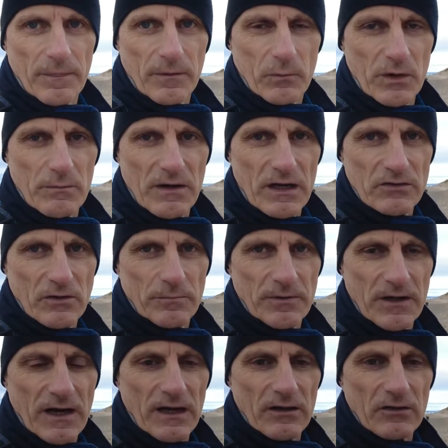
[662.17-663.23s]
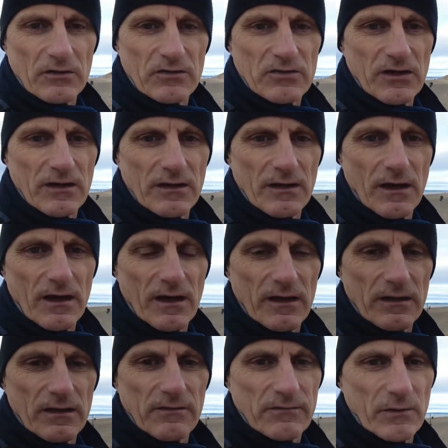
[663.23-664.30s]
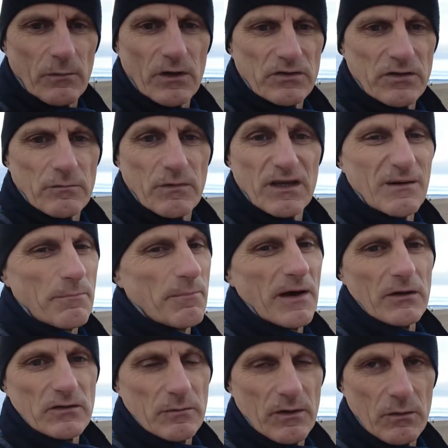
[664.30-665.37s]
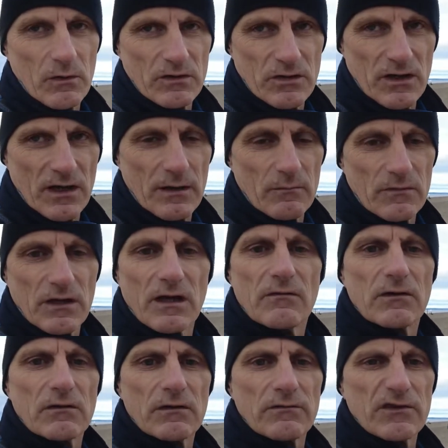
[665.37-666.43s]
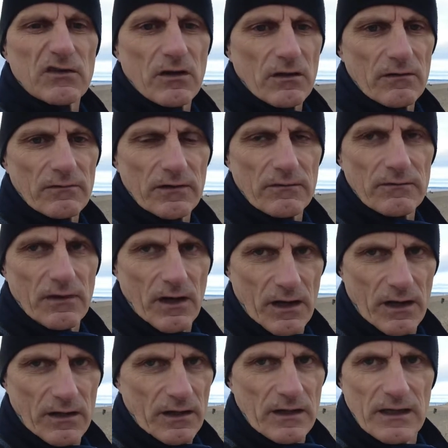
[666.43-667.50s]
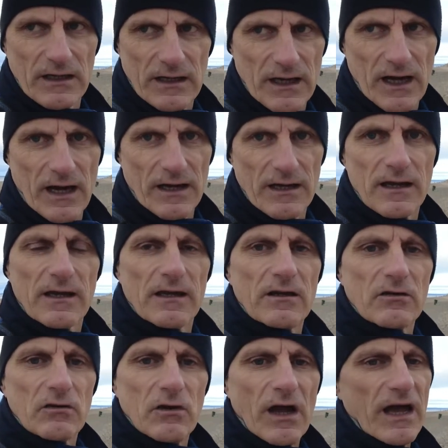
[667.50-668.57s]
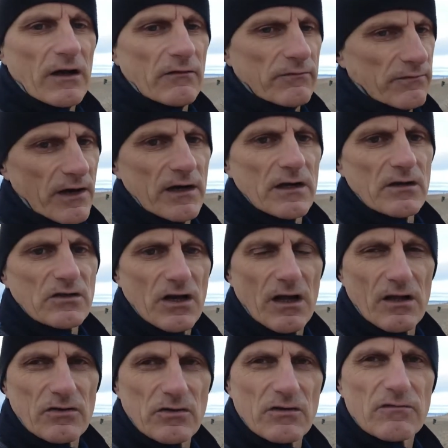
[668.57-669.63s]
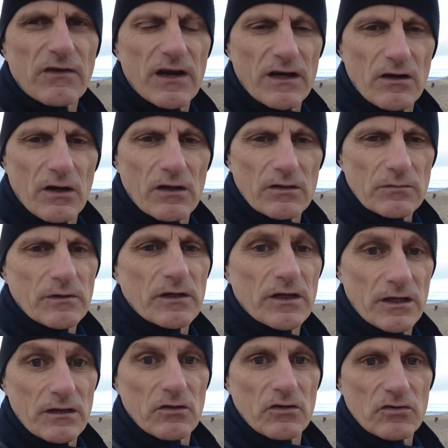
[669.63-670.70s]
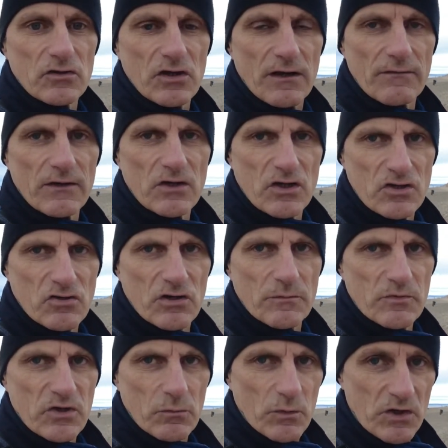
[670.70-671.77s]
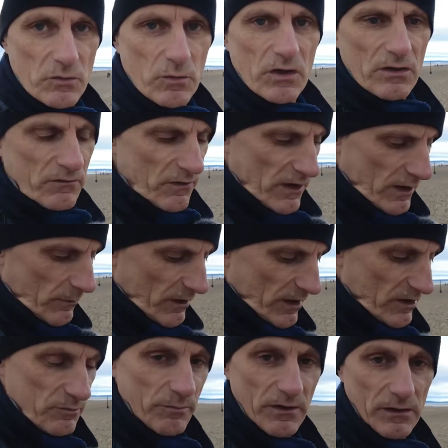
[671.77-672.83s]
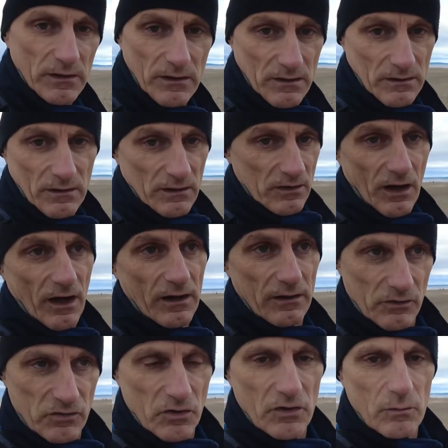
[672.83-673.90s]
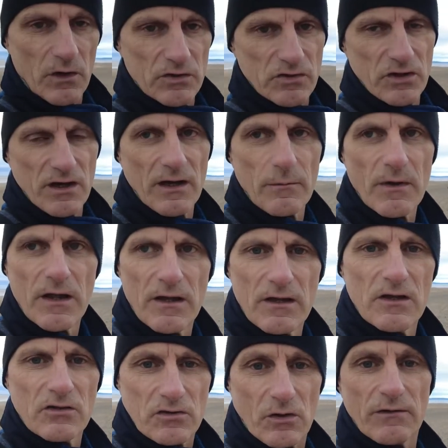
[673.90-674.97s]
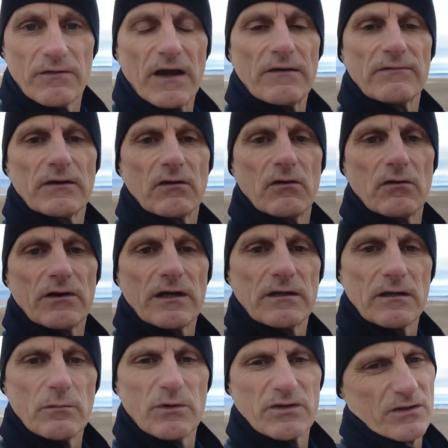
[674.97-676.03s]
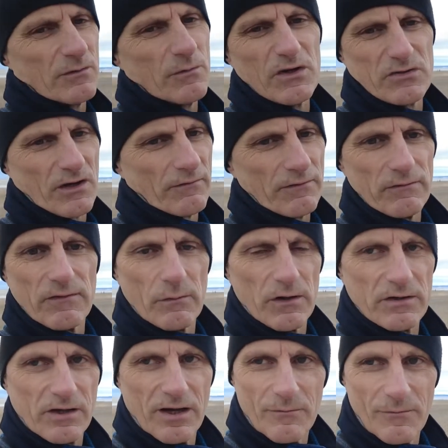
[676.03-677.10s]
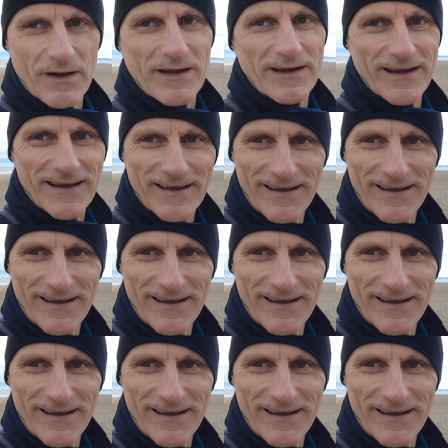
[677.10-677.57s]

we met up in Anglesey. If you're watching me, you're bound to be watching him. David Griffiths, lovely guy, very intelligent, very knowledgeable. He does give a description which works for him, and it's brilliant. I enjoy watching him. So if you haven't already, which you must have if you're watching me,